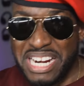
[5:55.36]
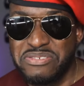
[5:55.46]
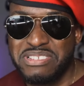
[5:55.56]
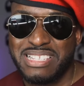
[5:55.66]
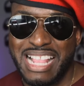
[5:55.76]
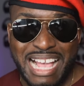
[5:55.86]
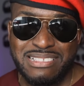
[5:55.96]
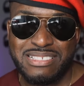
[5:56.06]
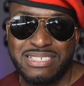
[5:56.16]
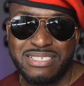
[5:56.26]
battery is
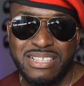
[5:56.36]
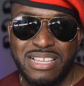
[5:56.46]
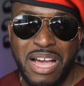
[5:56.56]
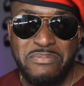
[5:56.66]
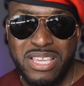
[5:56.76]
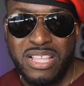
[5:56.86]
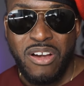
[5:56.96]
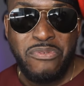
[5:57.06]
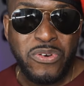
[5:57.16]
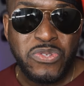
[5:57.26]
lasting. I mean,
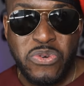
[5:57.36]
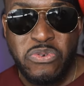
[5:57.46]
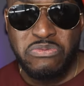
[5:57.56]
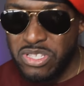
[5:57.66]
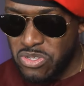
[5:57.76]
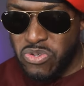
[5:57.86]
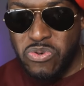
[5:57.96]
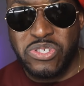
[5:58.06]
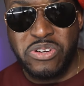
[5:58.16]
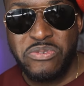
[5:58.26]
for two
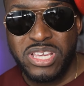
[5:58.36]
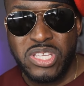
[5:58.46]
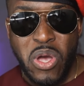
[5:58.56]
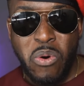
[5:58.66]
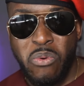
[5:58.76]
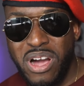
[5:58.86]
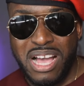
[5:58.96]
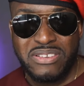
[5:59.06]
two screens, one